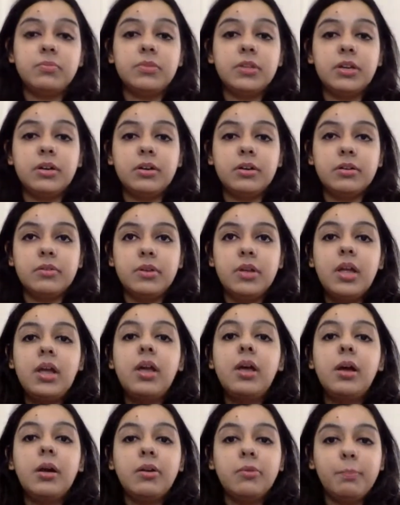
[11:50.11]
the
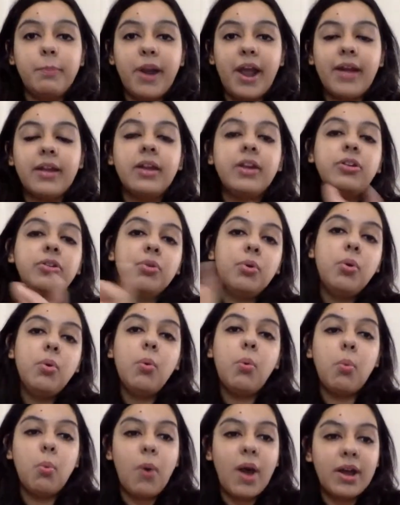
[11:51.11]
bracket
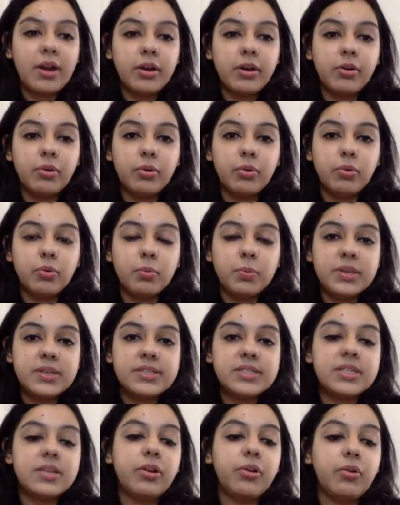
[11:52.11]
to 1 crore
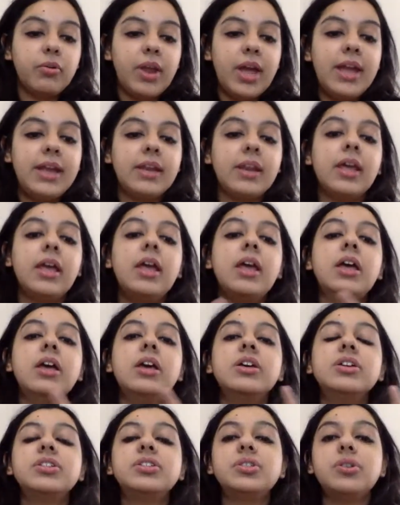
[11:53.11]
rupees, right?
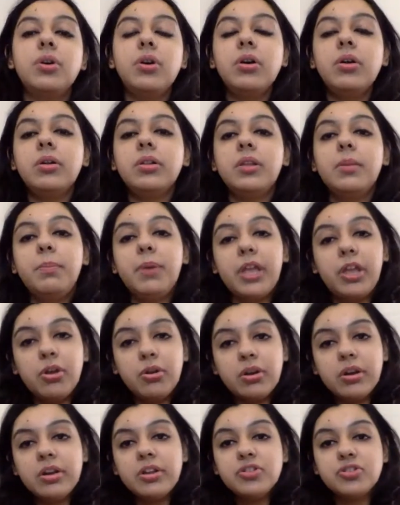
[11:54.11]
So the
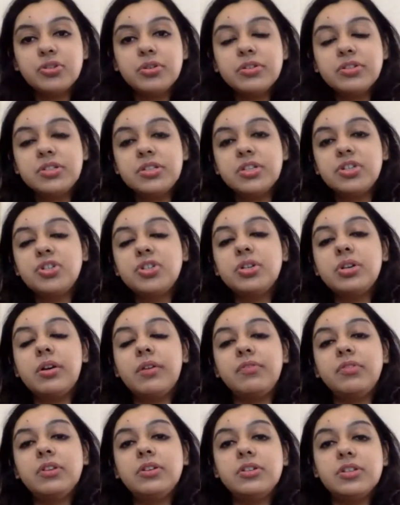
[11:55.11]
pecuniary jurisdiction
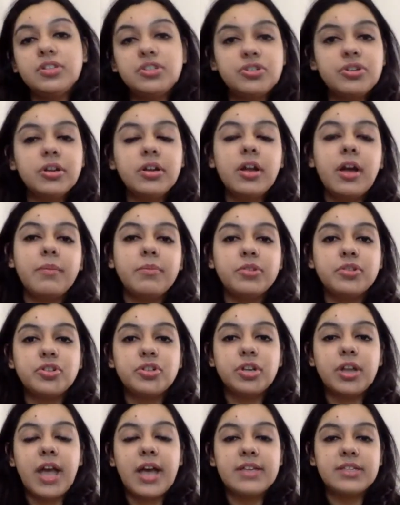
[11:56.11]
of the District
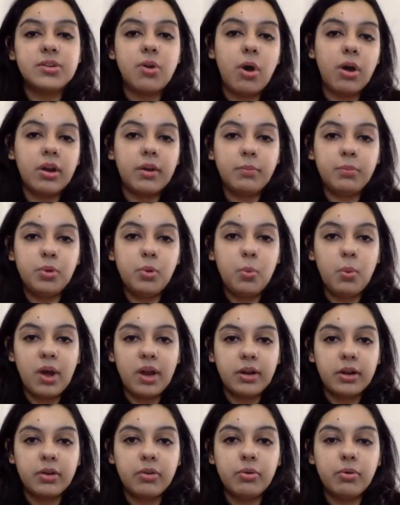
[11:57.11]
Commission has gone up to
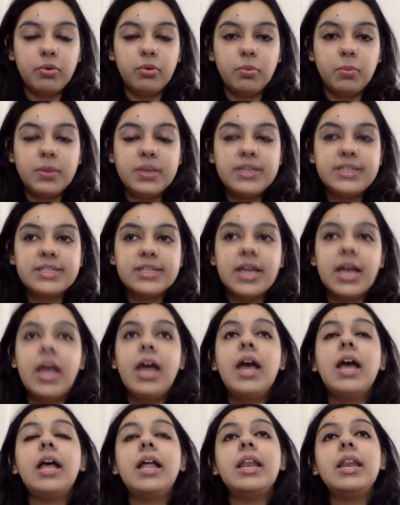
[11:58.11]
1 crore rupees.
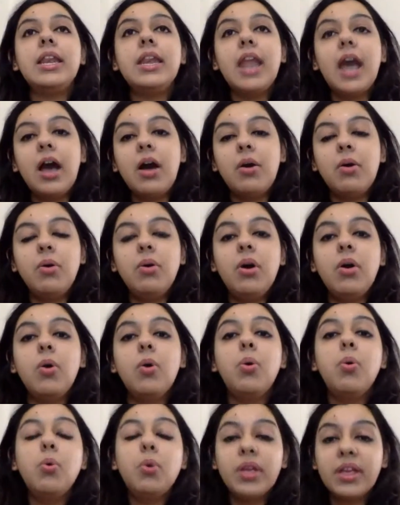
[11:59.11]
Now,
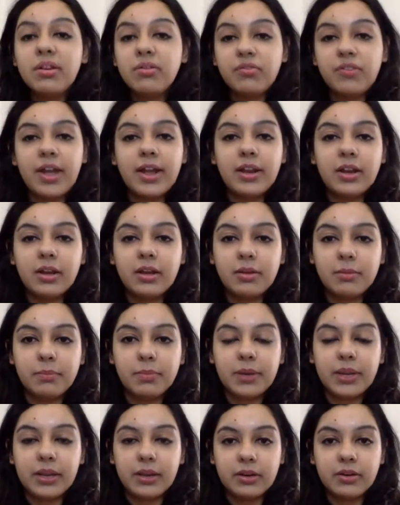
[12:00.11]
who can file a
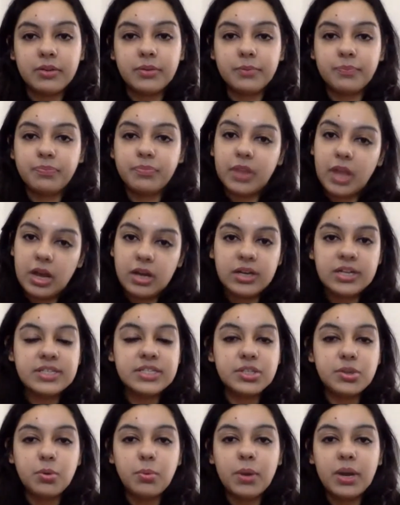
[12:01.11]
complaint? A
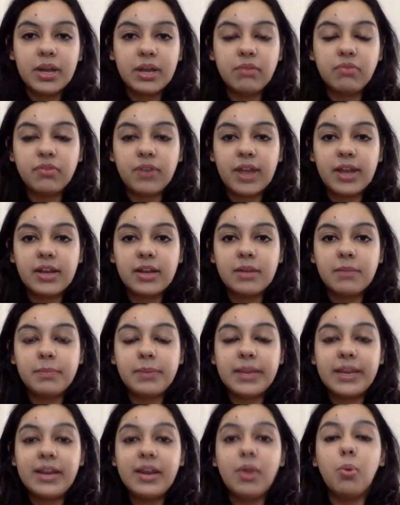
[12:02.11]
consumer can file
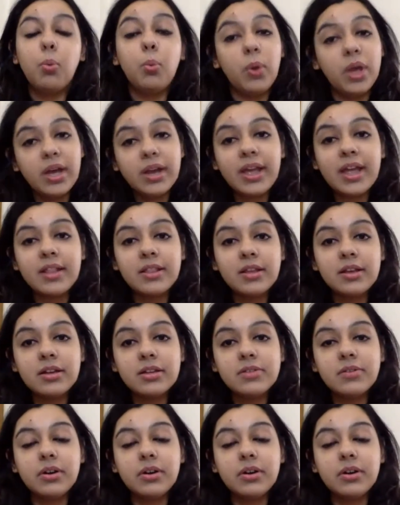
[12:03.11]
complaint. Where can the